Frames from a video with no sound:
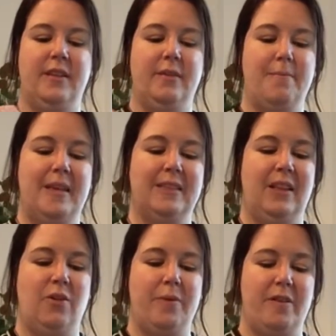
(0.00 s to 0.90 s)
Makes a
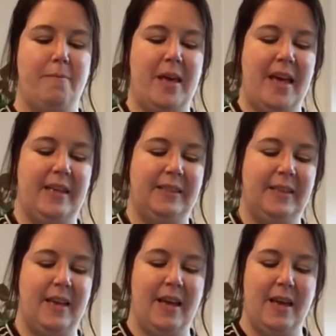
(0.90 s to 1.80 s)
little bit of mess,
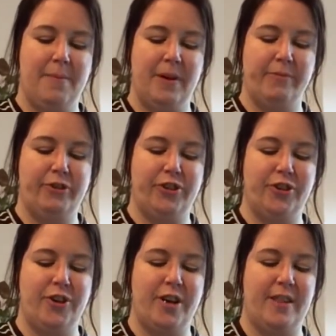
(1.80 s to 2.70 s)
but I'm
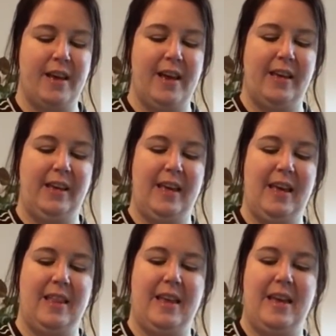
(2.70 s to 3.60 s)
sure that I can
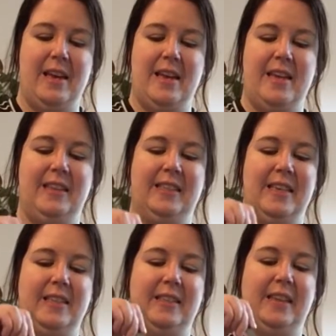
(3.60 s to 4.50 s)
get that nice
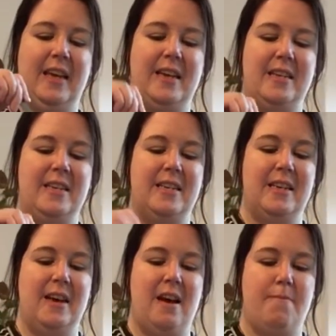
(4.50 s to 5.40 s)
and tidied
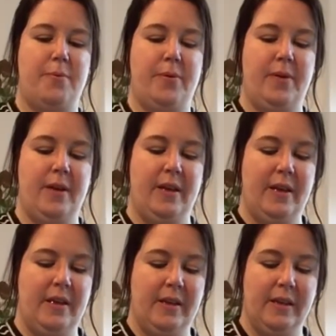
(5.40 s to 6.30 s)
up.
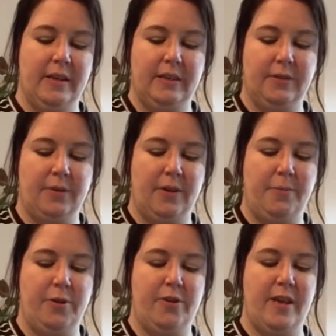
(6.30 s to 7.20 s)
So I'm going to
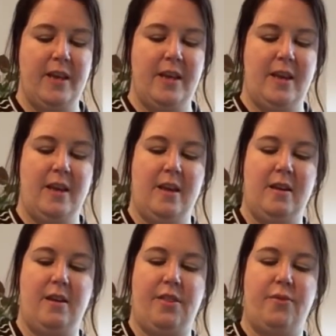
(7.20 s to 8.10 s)
put
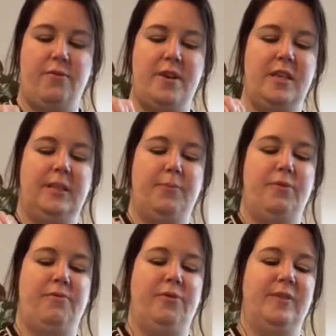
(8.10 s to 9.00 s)
in 3
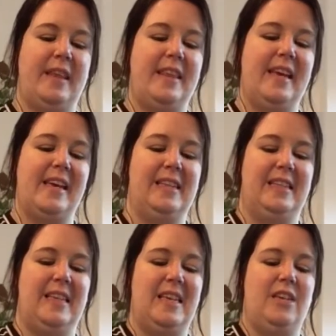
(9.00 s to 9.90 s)
spoonfuls, I think,
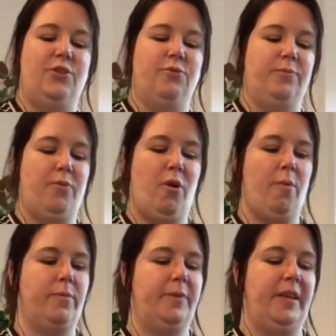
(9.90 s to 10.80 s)
into each was
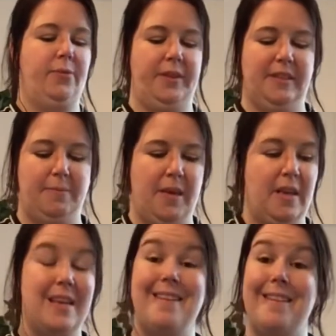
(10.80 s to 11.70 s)
probably going to be
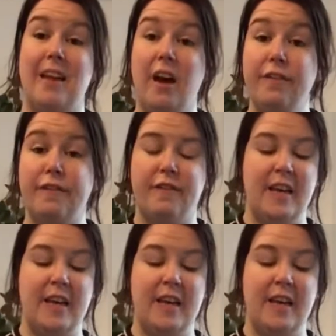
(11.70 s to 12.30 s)
enough.